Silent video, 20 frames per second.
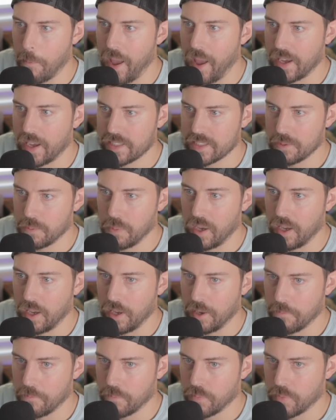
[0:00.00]

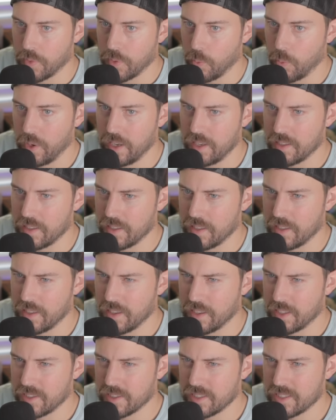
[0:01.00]
Maxima. Well,
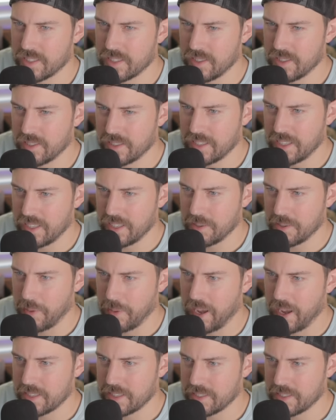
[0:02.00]
they're still selling
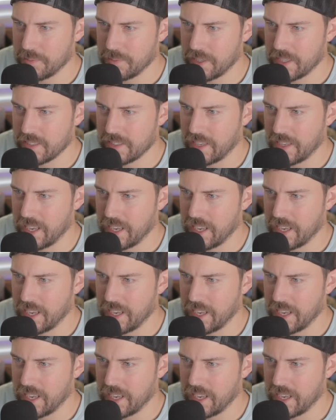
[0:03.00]
Maximas